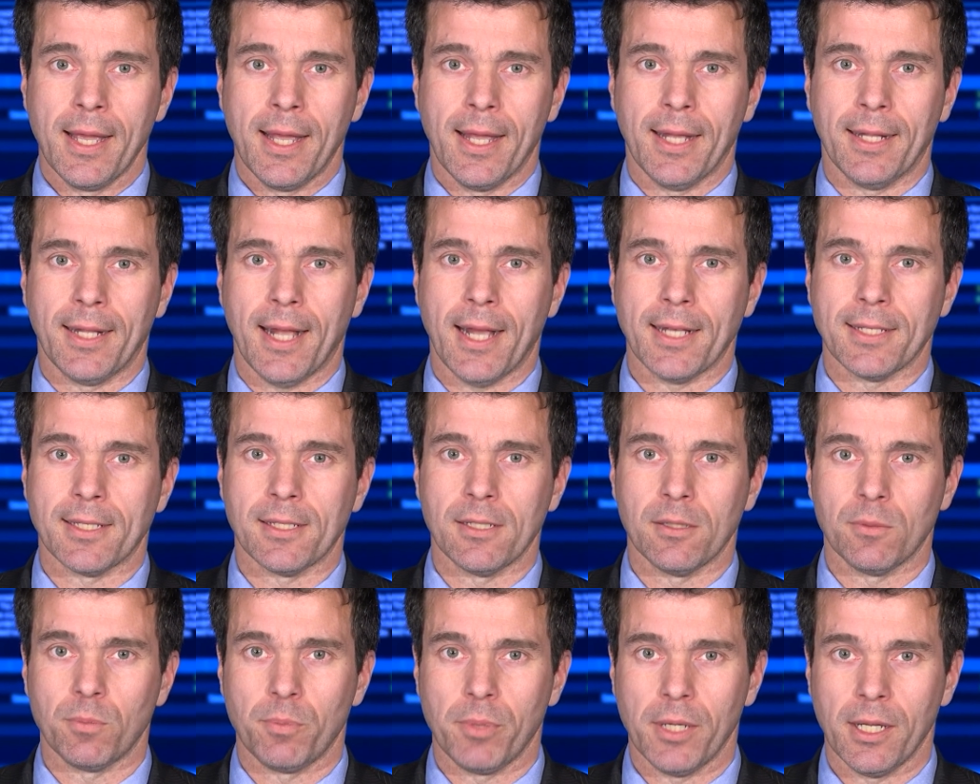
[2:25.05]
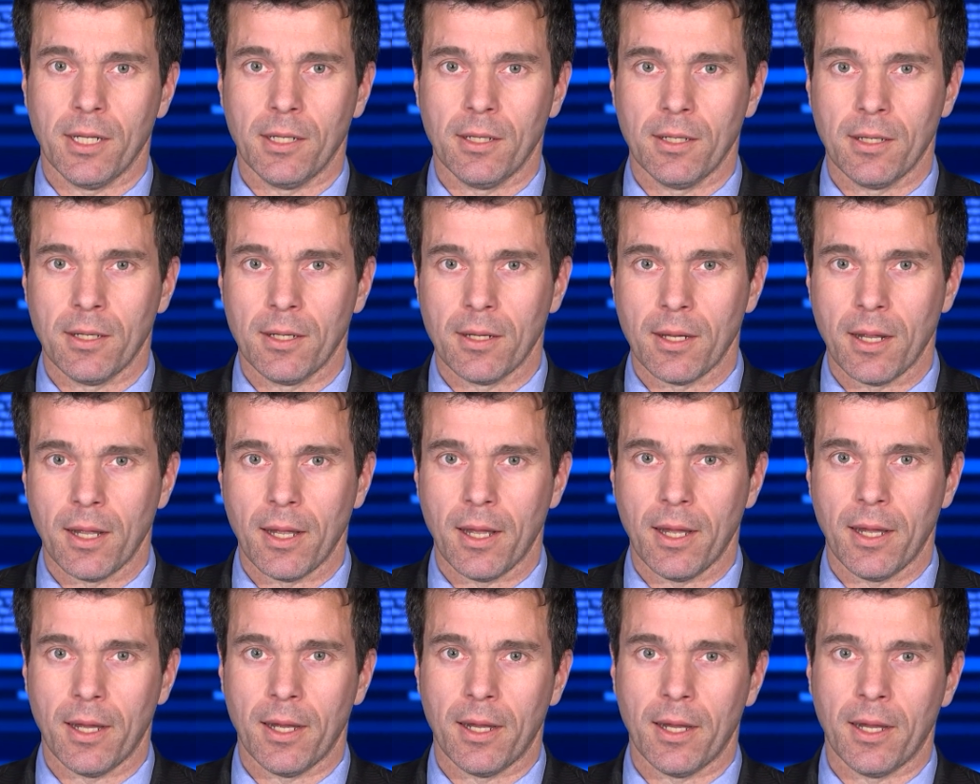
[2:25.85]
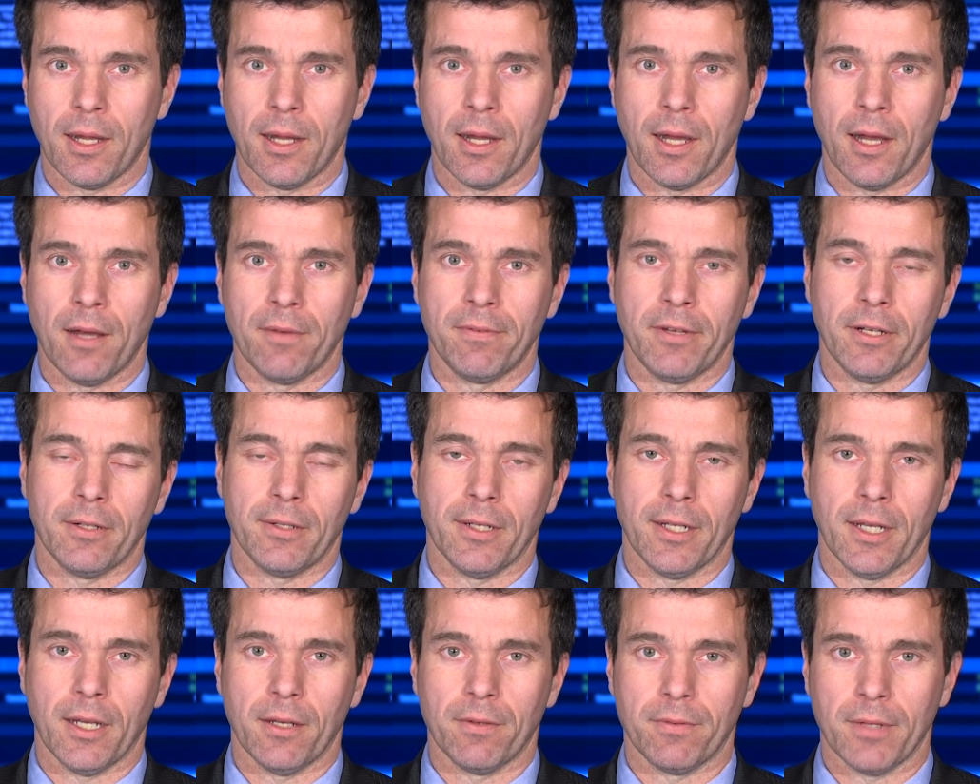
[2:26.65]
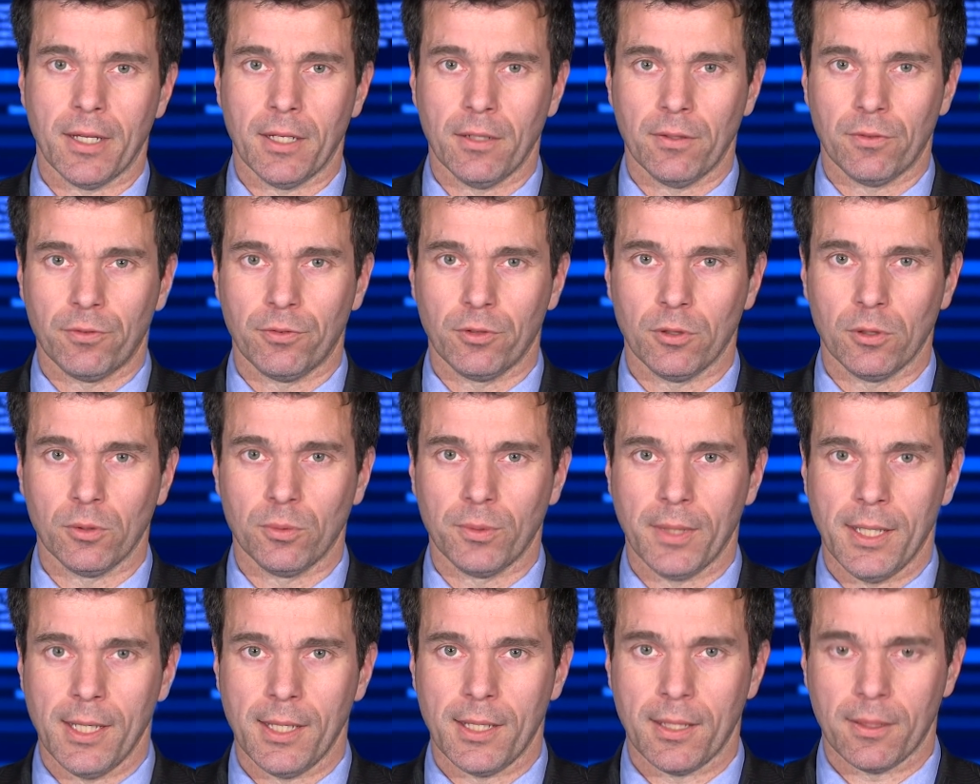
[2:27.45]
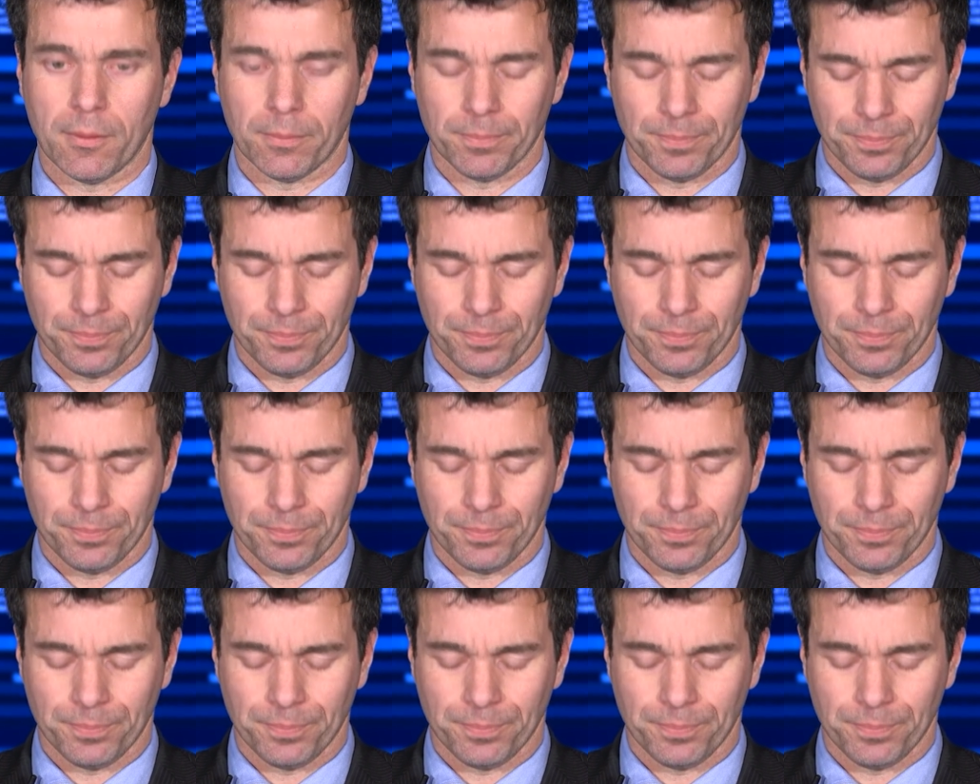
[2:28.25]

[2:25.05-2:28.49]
It hasn't been a very eventful week.